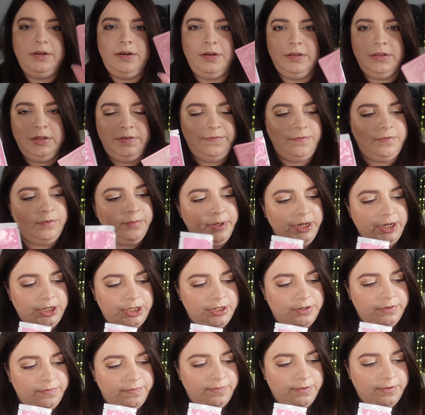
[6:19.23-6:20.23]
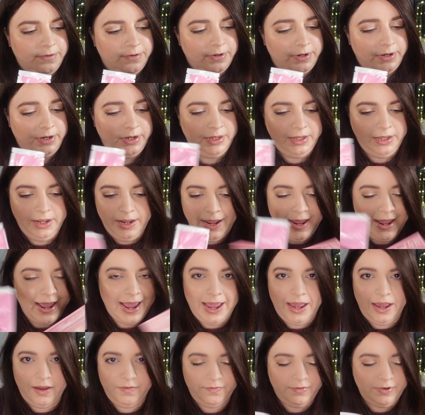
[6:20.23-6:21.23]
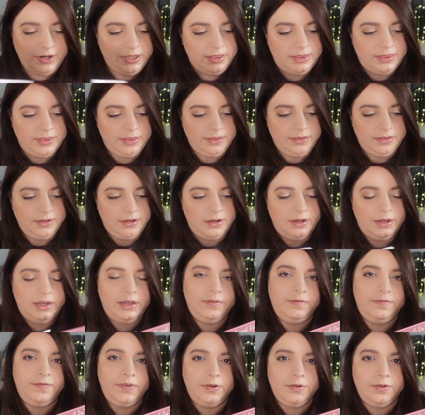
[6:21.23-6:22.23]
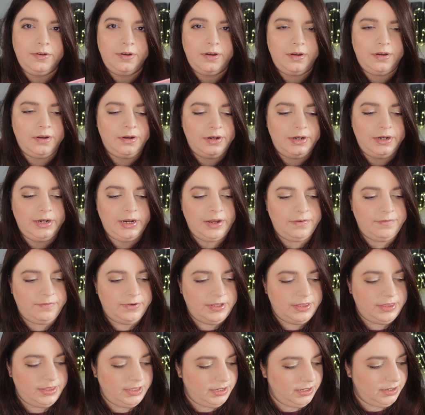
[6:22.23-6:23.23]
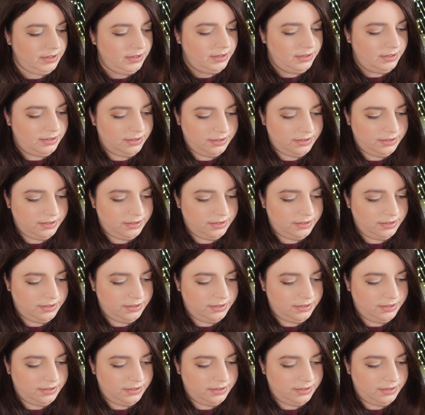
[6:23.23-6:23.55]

all information for every info card and everything